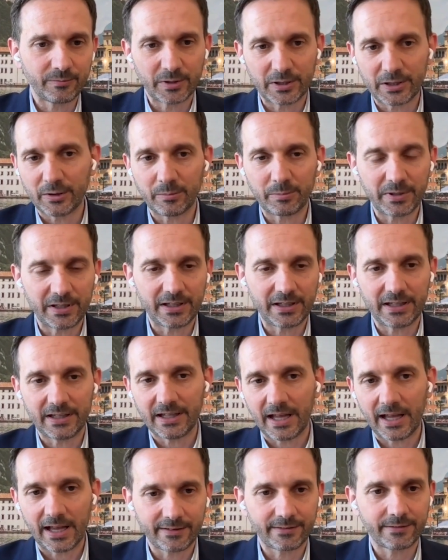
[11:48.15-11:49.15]
will you
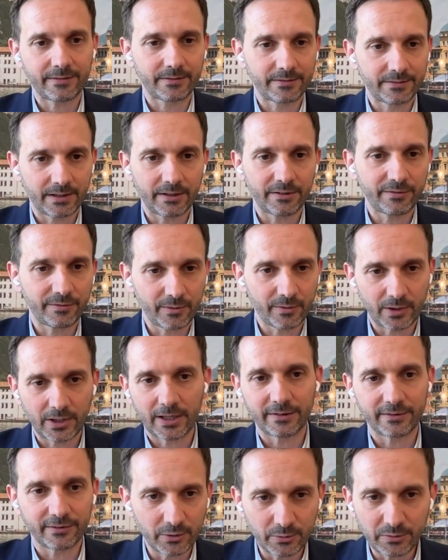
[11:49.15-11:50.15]
be as
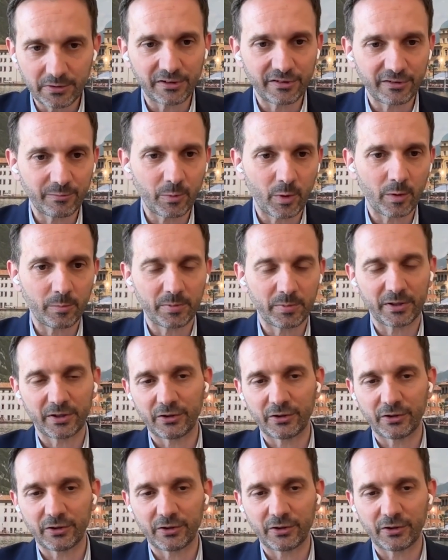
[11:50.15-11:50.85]
successful as Uniswap?